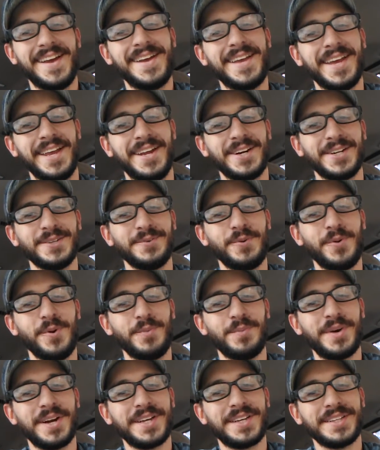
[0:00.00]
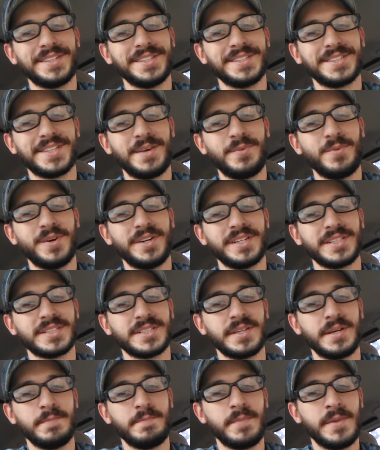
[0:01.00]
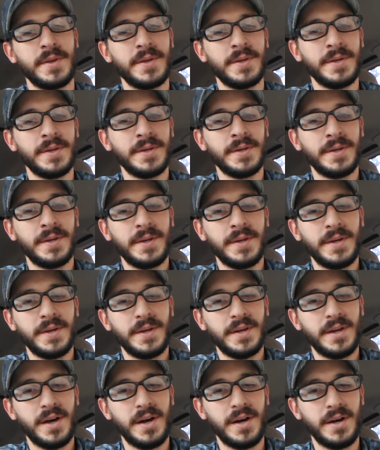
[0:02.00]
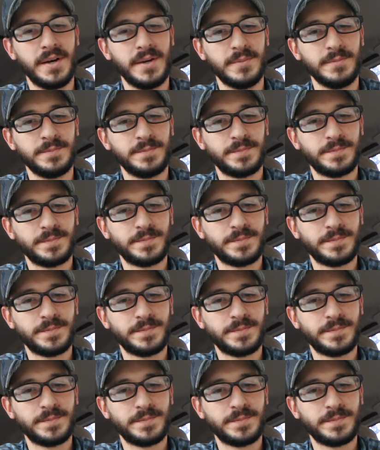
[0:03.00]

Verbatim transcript: and I won't break it the same way next time. Um,